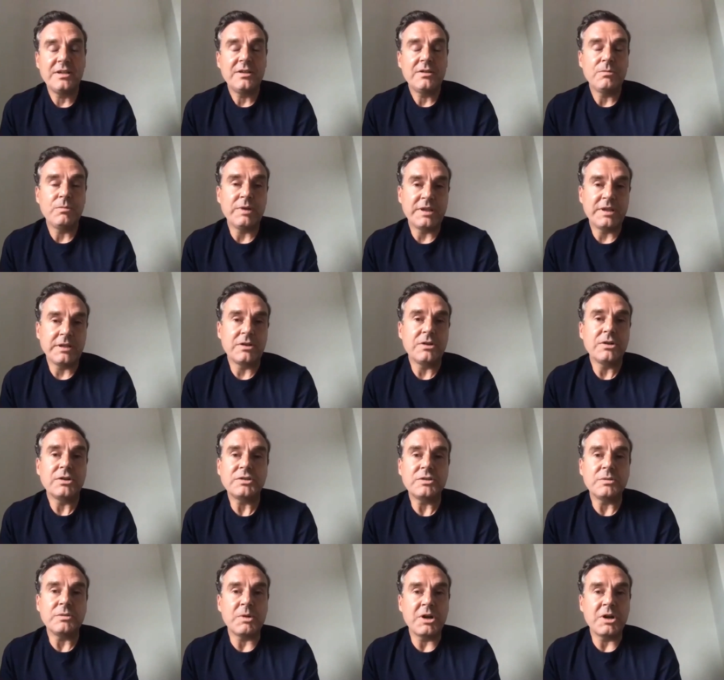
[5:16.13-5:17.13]
with the
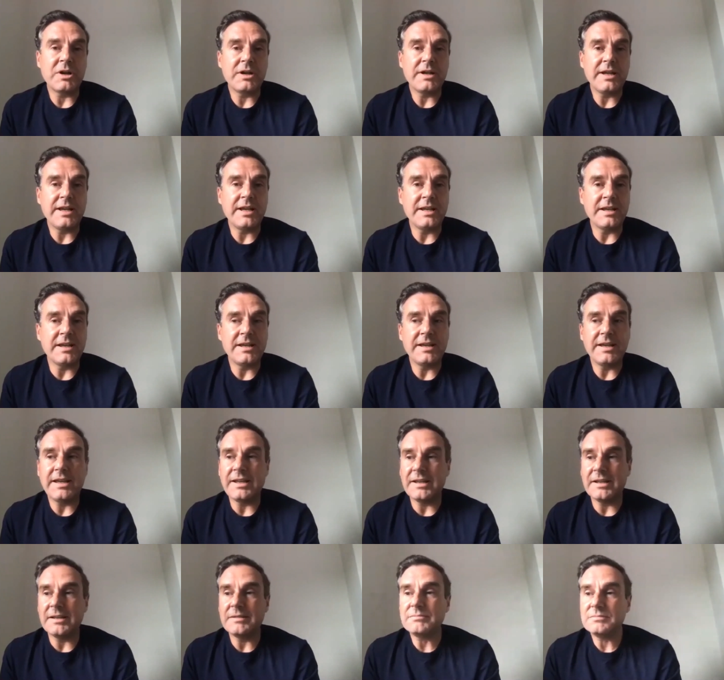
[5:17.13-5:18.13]
customer in a
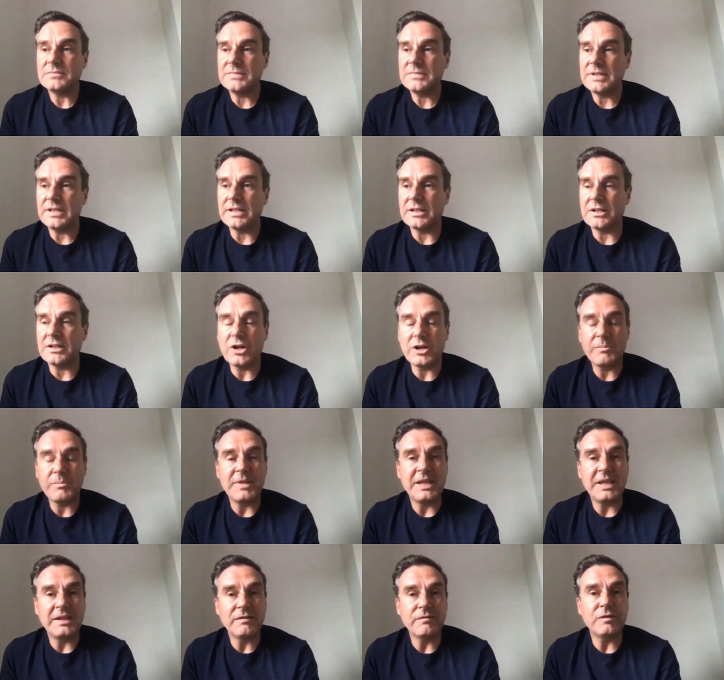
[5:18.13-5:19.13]
in a in a kind of
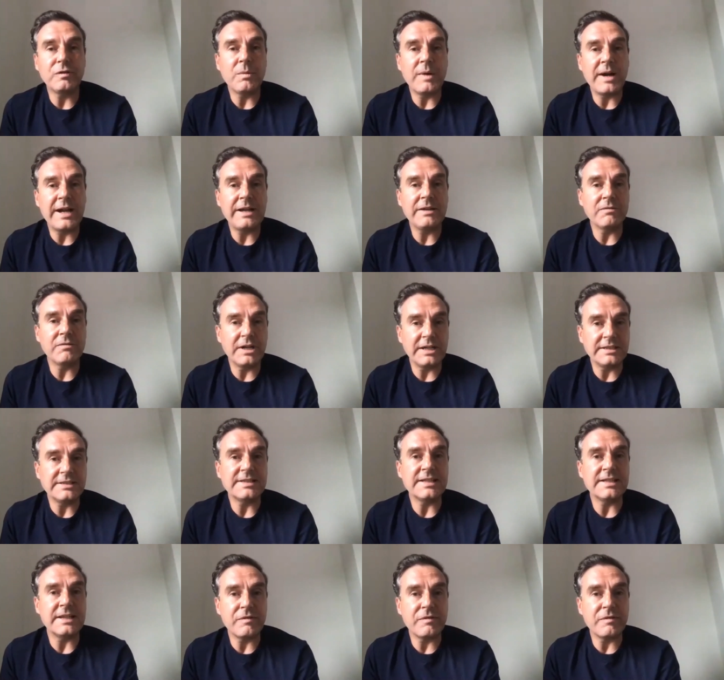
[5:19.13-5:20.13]
meaningful way, right? And
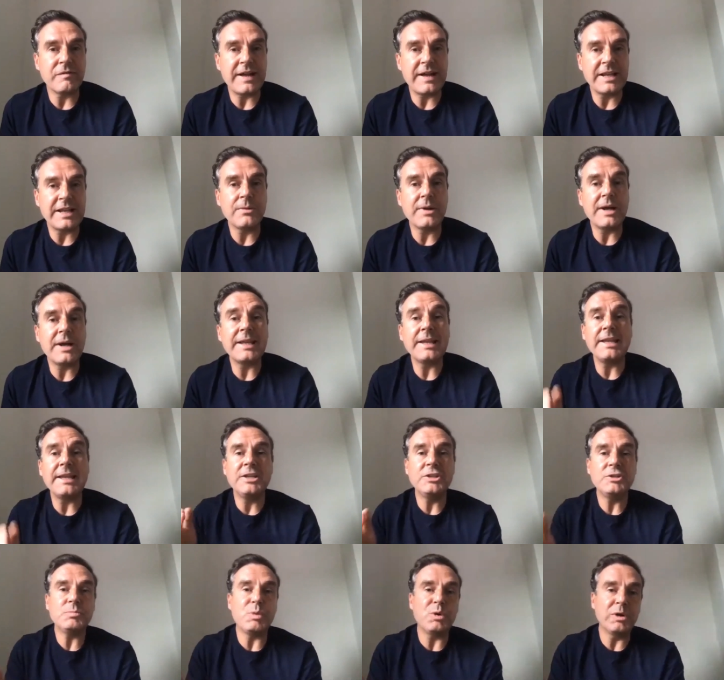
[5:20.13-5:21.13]
deliver value at
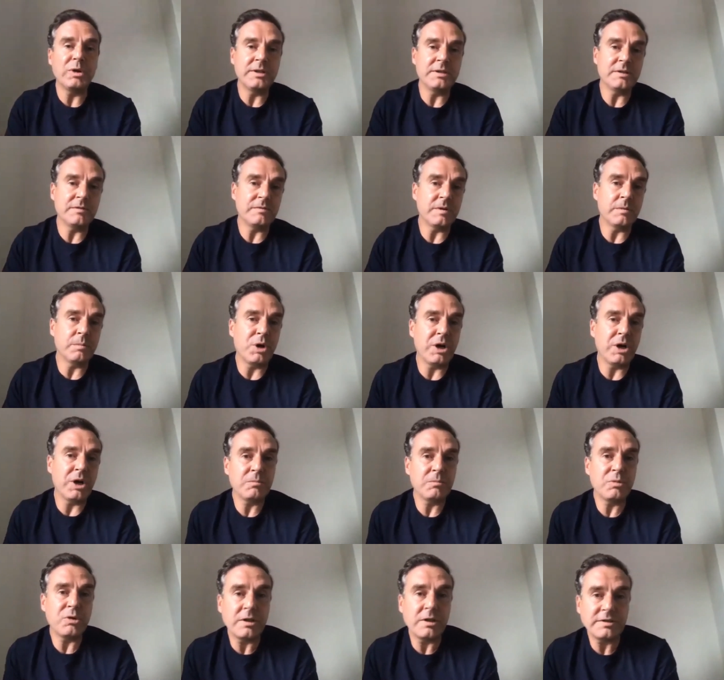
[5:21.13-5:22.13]
each point of their
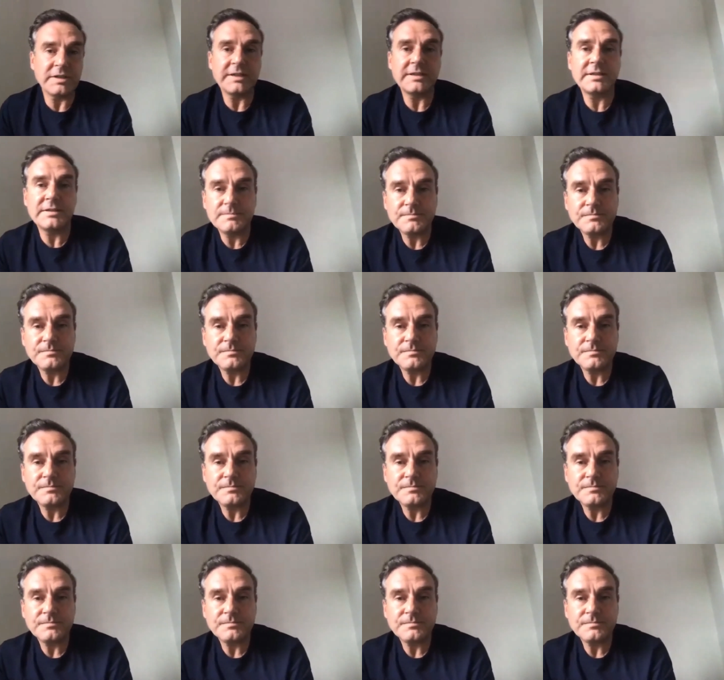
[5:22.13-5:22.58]
buying process.